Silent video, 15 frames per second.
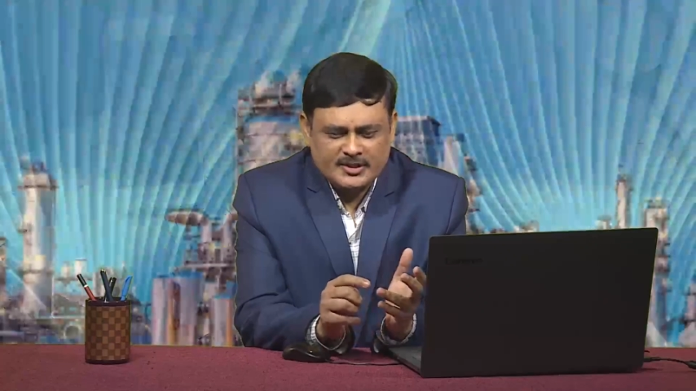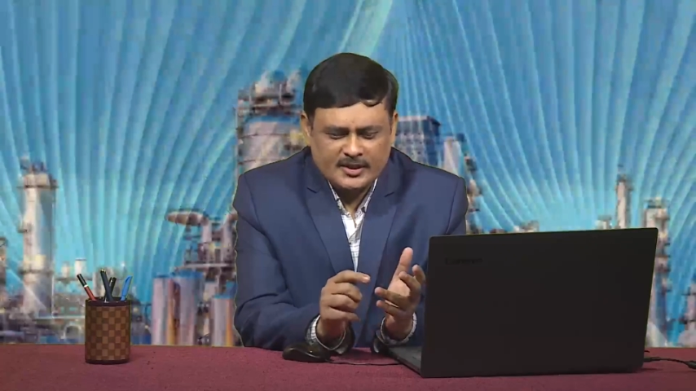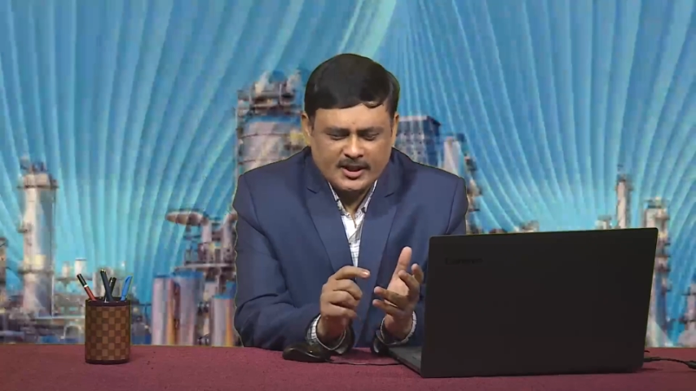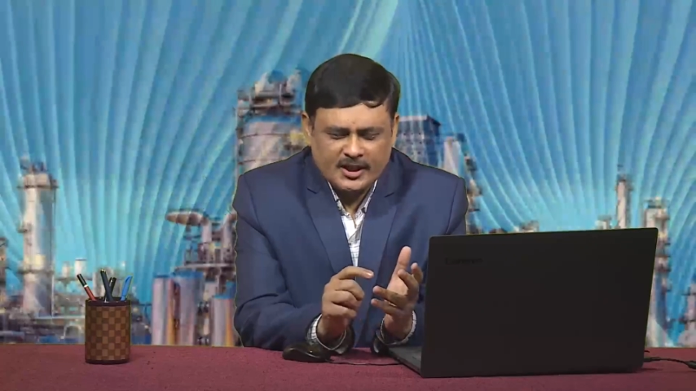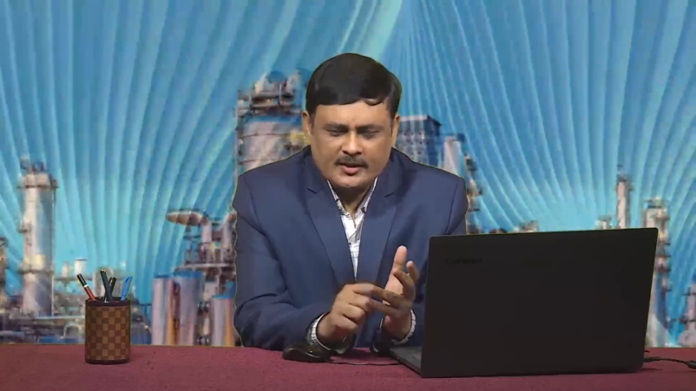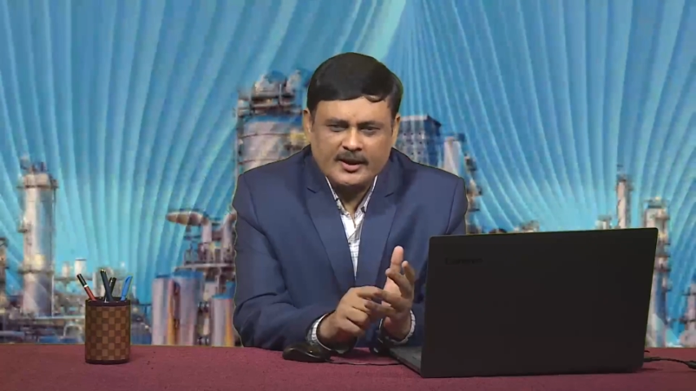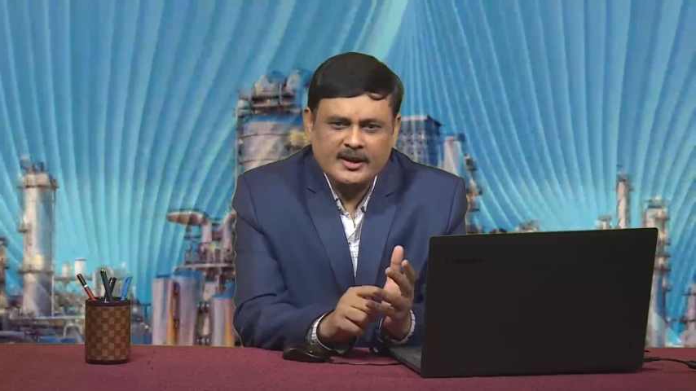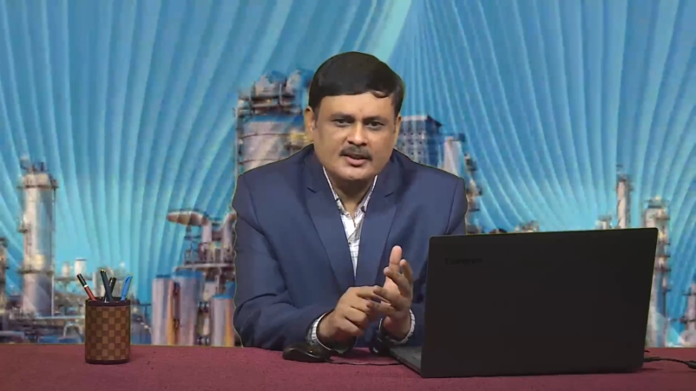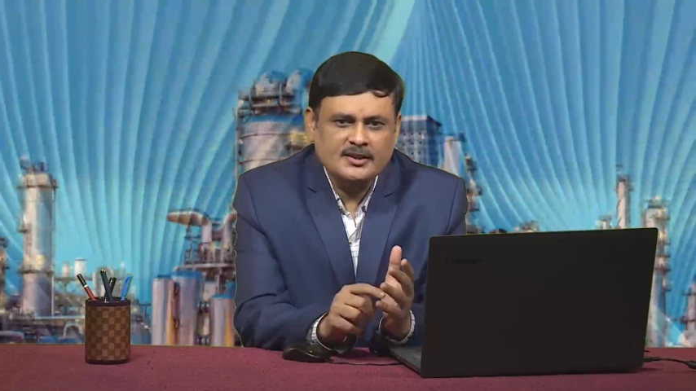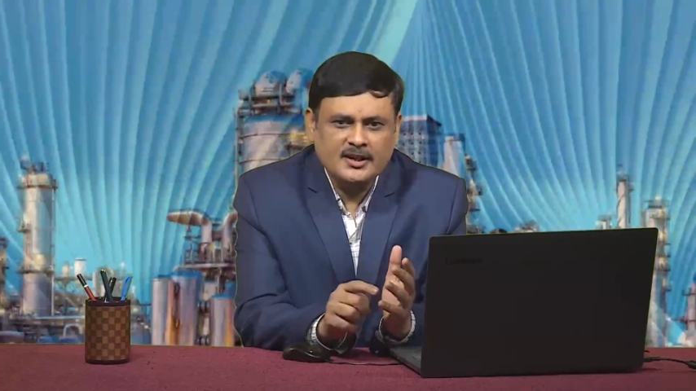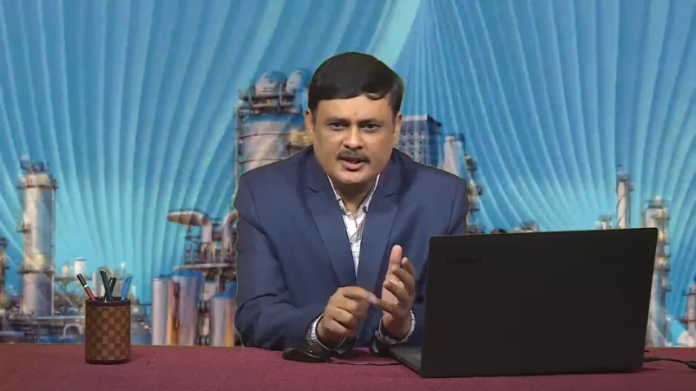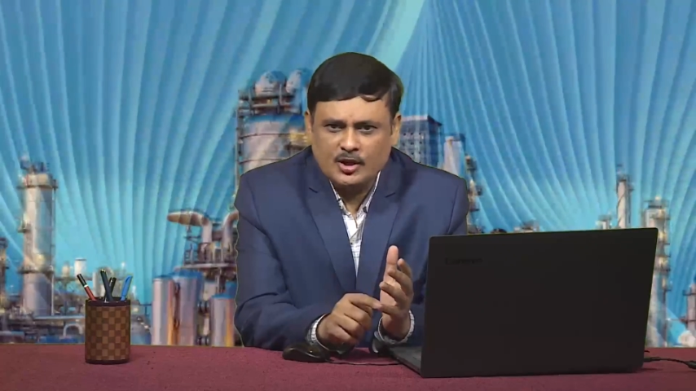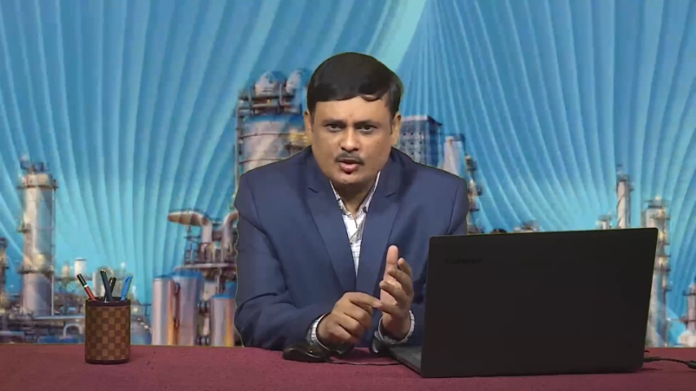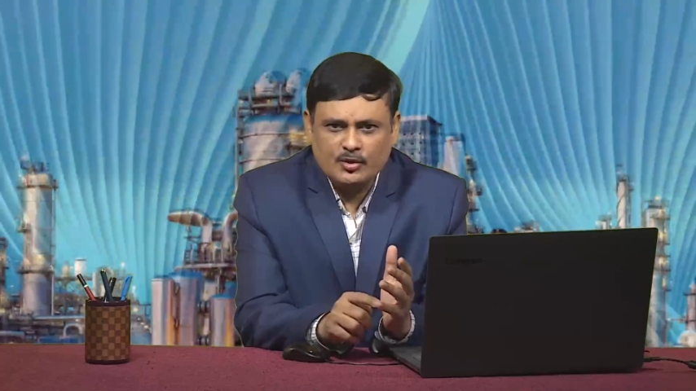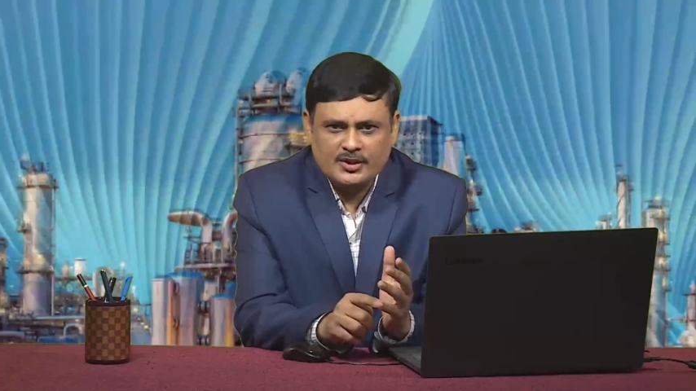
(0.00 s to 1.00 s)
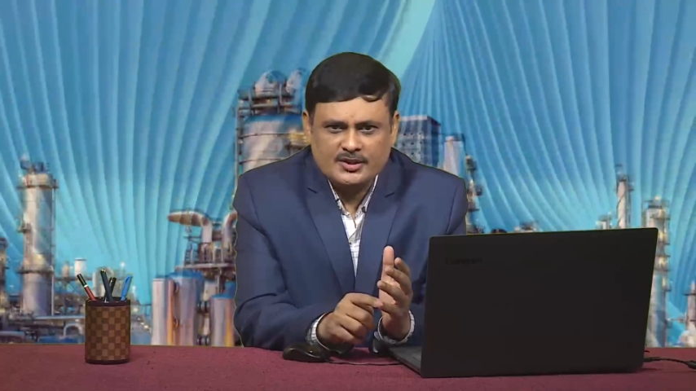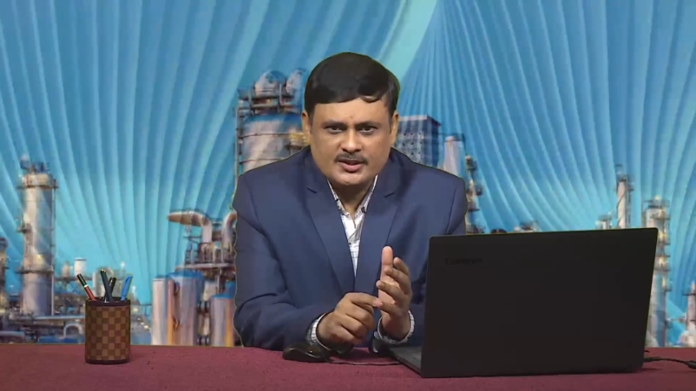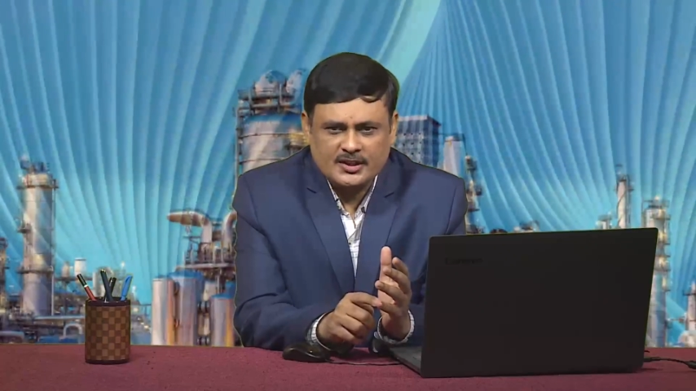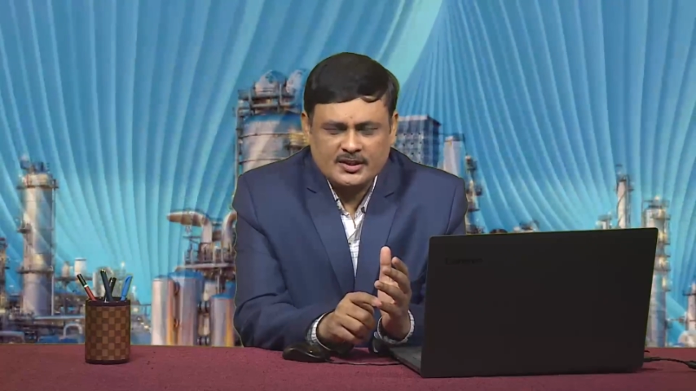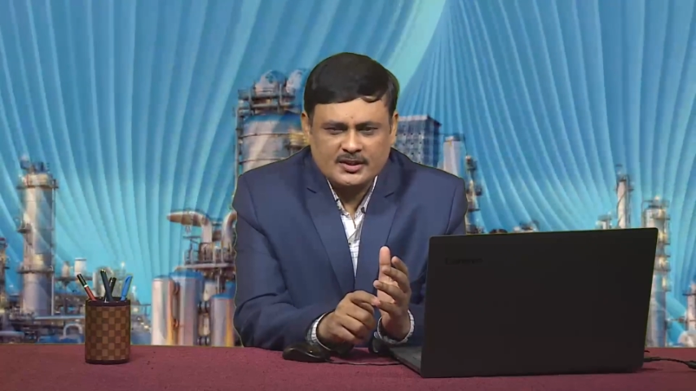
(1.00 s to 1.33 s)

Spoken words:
health and education,